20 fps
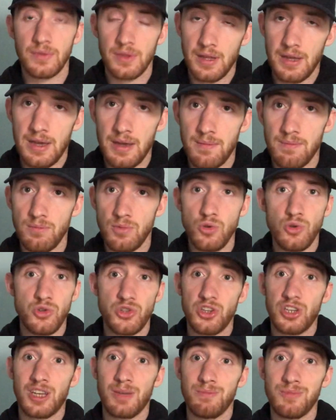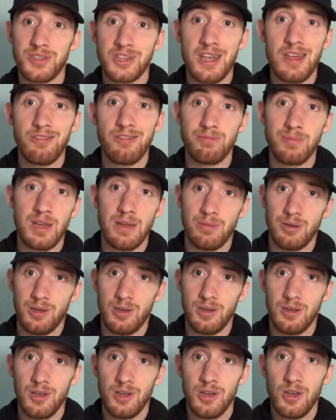Usyk himself maybe,
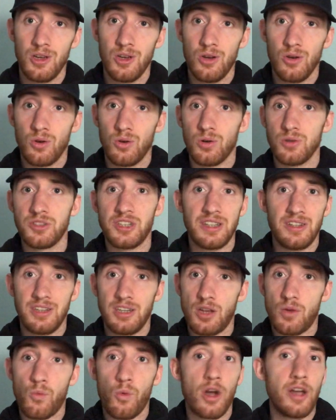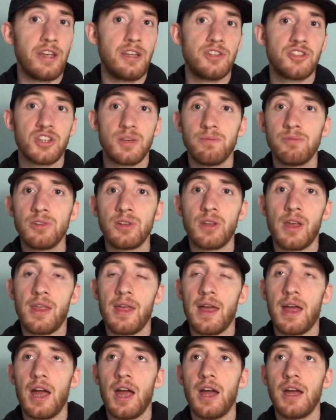or Dillian White, something like
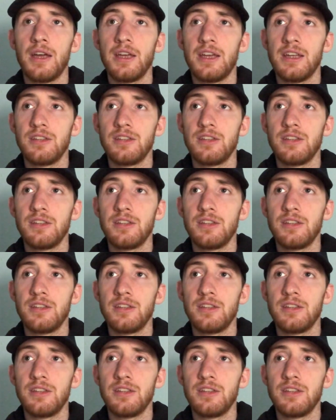that.